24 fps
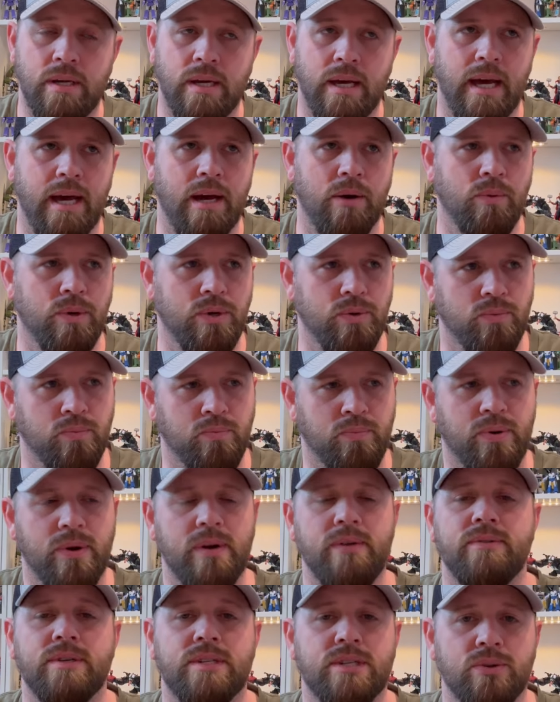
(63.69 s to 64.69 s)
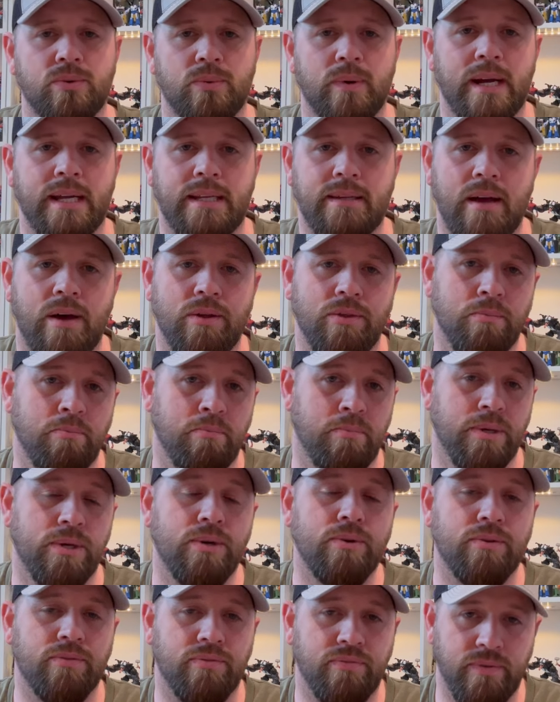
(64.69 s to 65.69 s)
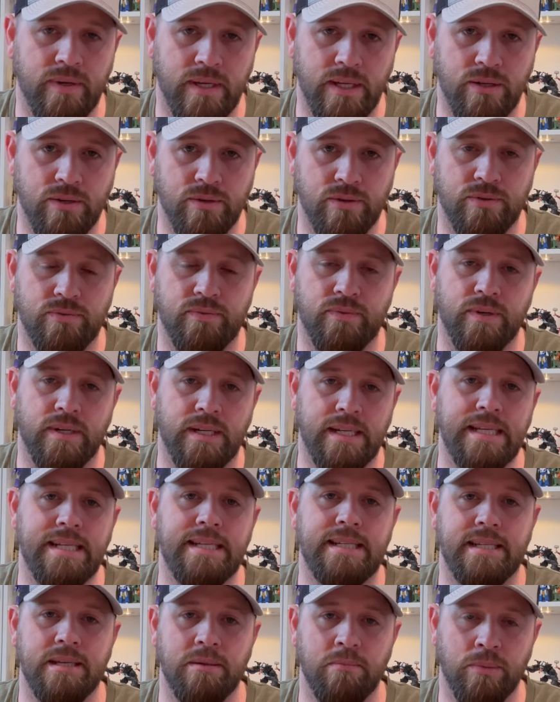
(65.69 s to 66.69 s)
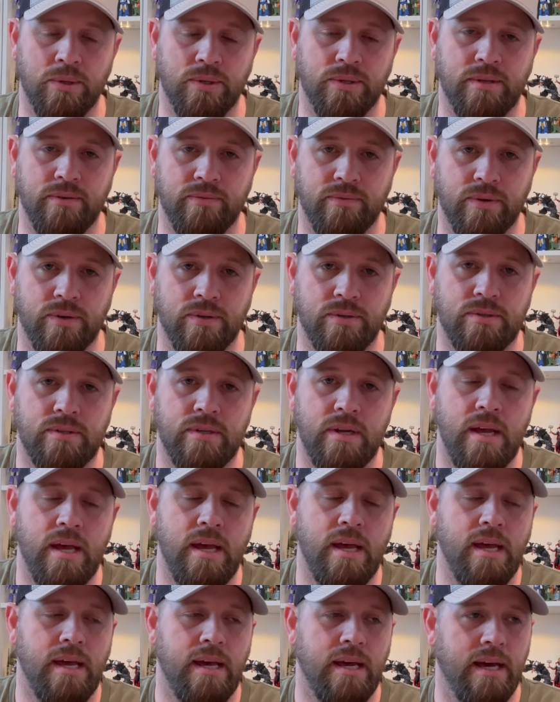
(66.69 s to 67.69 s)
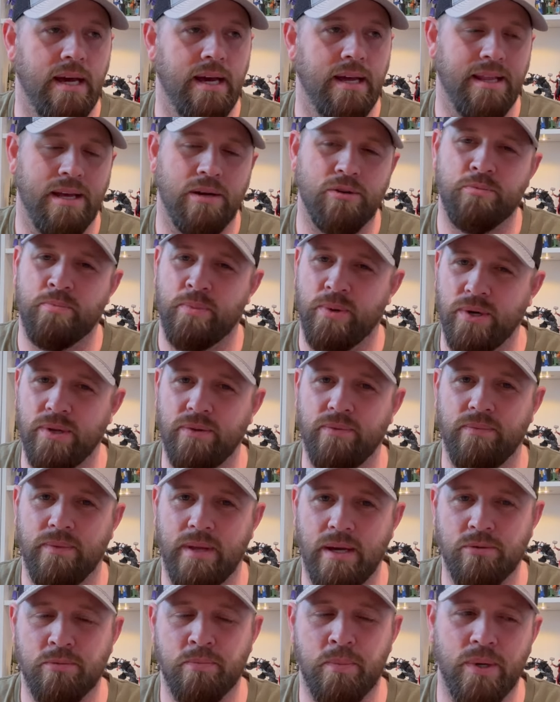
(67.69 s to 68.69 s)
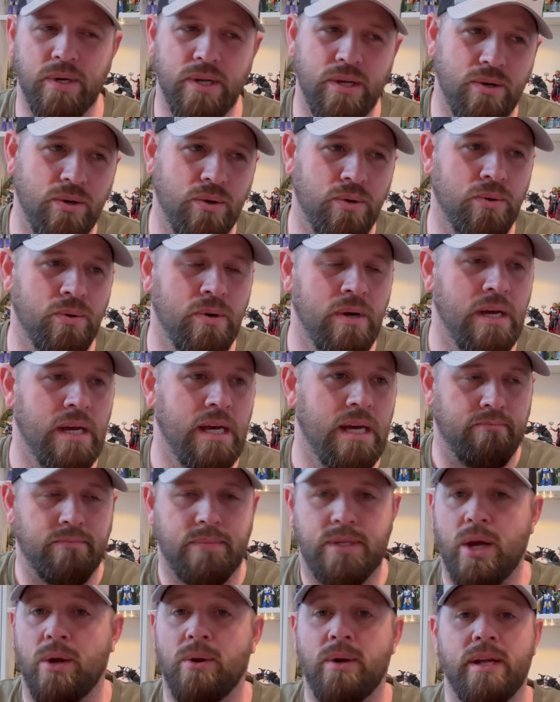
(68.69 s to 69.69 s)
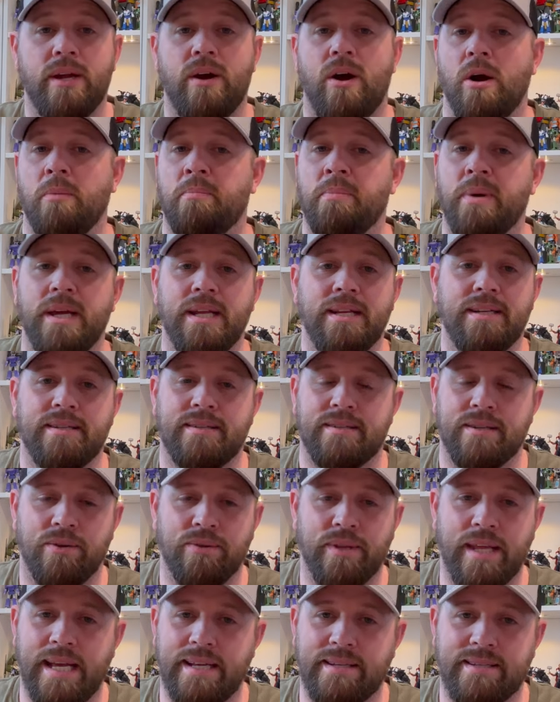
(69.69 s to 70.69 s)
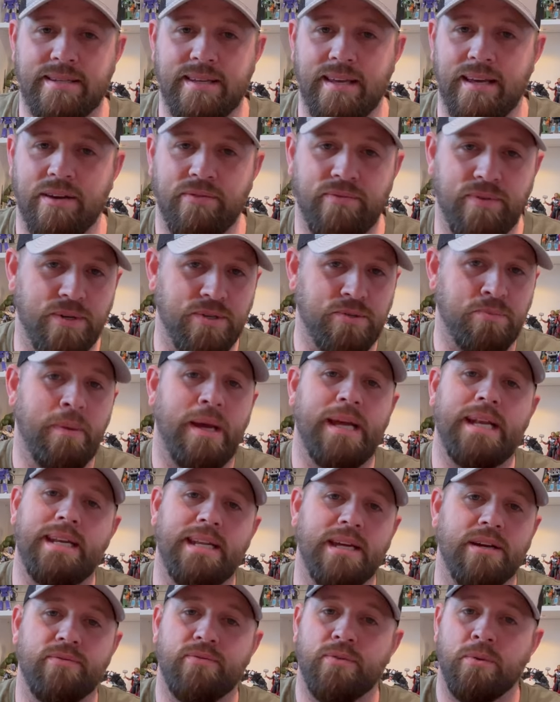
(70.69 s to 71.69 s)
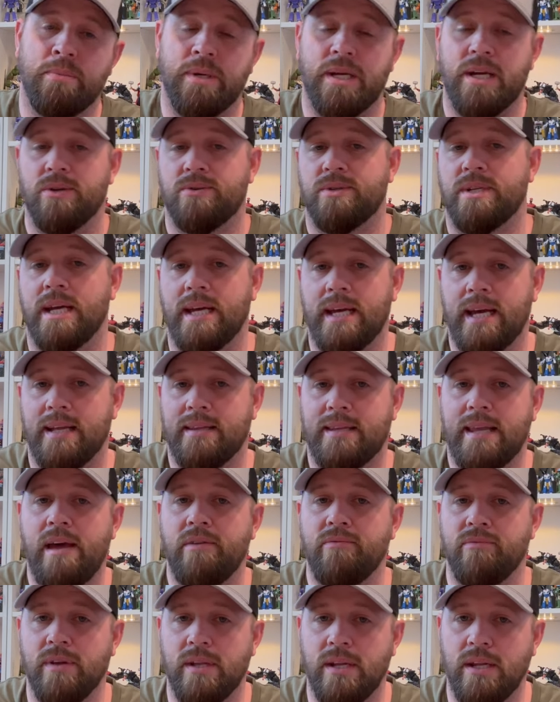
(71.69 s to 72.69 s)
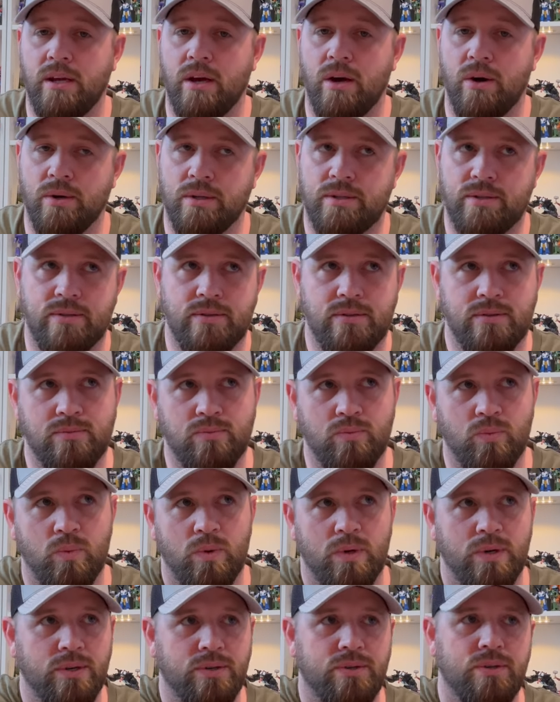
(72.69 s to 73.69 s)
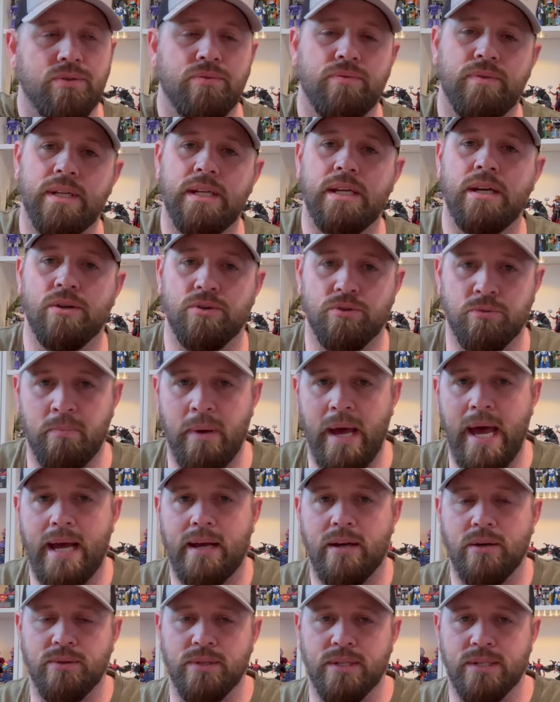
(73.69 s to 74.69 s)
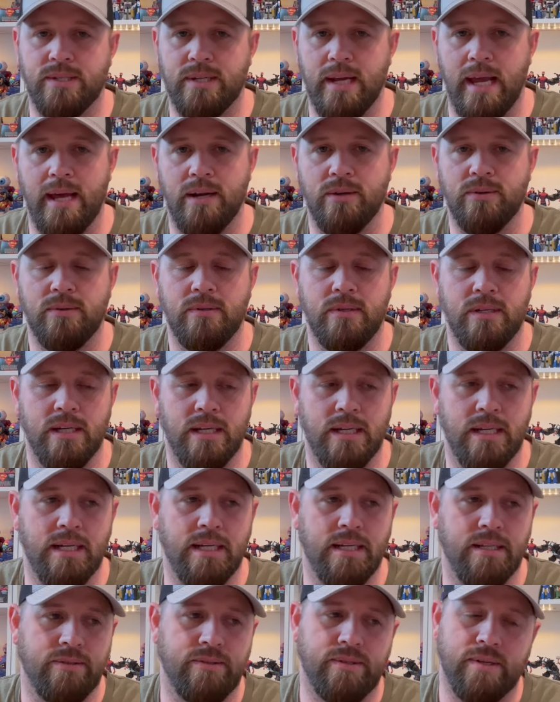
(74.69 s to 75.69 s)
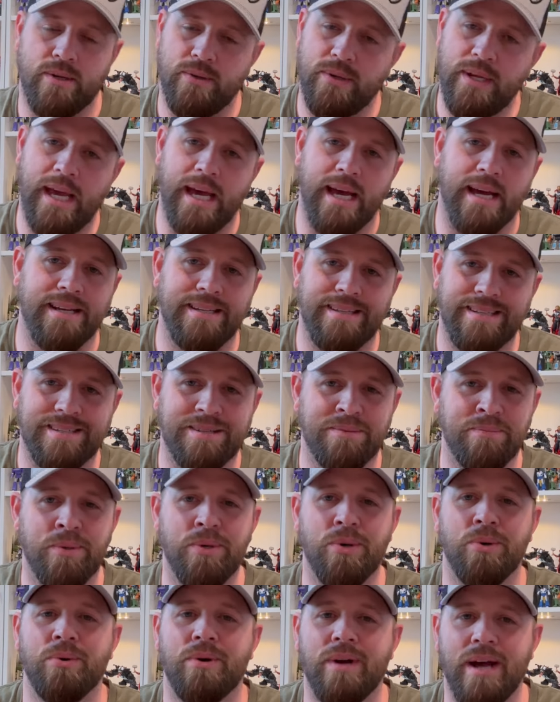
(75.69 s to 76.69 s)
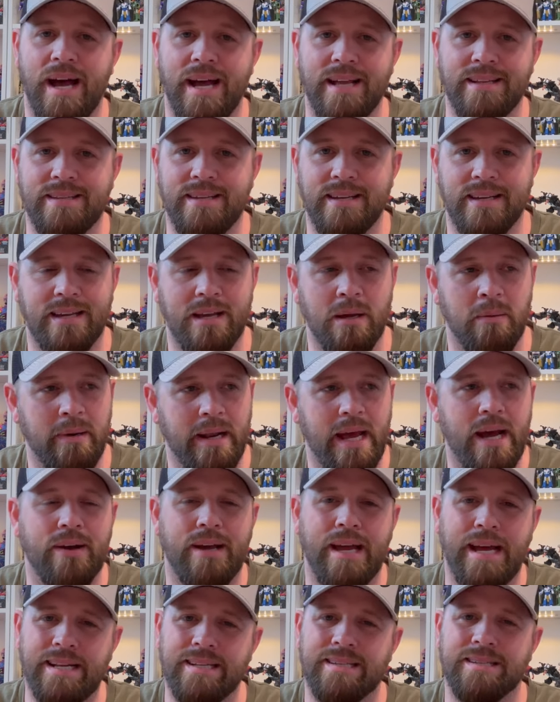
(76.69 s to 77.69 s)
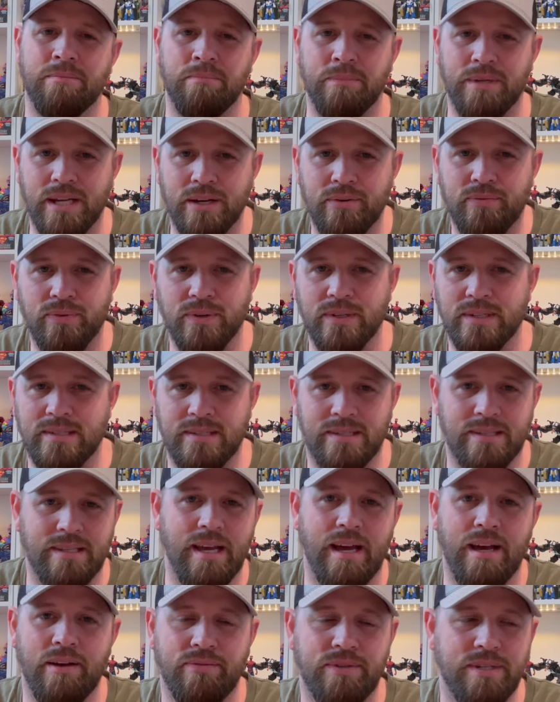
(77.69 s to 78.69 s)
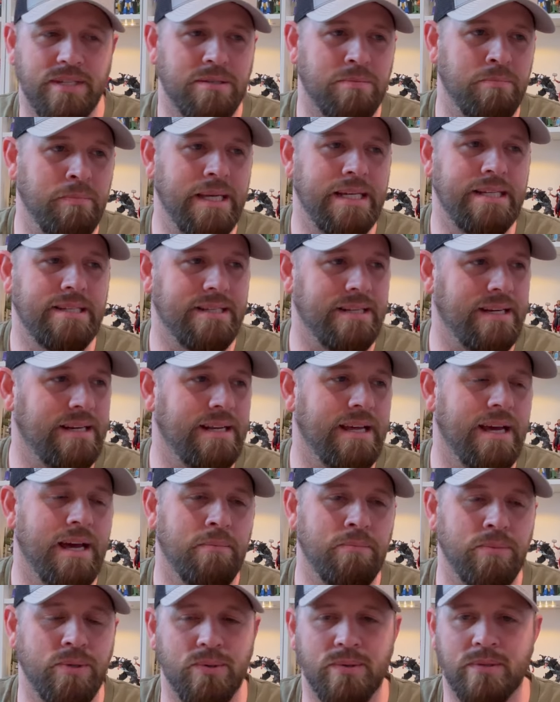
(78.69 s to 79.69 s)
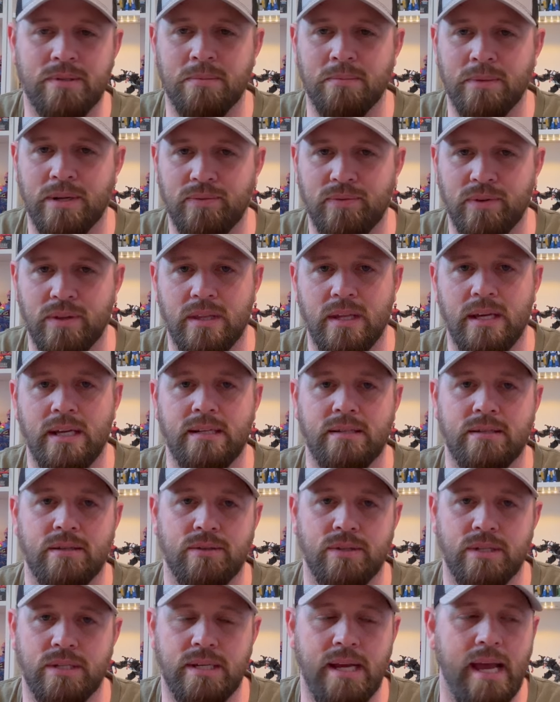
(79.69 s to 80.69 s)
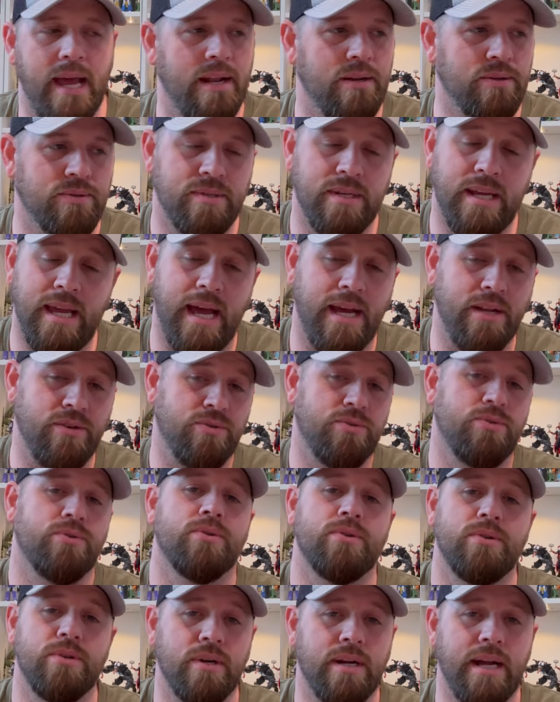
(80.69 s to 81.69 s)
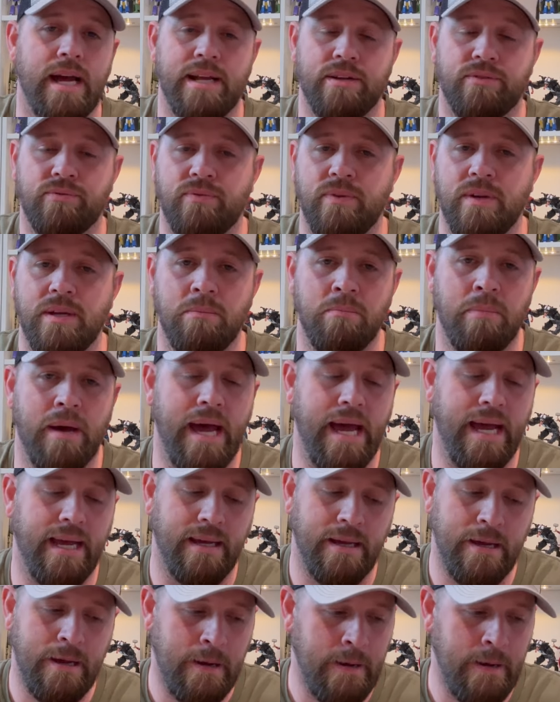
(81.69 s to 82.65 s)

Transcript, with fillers: Uh, we previously ranked all the build a figures for DC Multiverse. Uh, that was pretty. That was pretty cool. Totally our opinions on that stuff. Yours may differ, but go check out that video. It's one or two videos back on the channel. Uh, so yeah, just some cool content coming out. Kind of some different stuff. Just mixing it up, doing some different things on the channel. So yeah, enjoy your guys' feedback.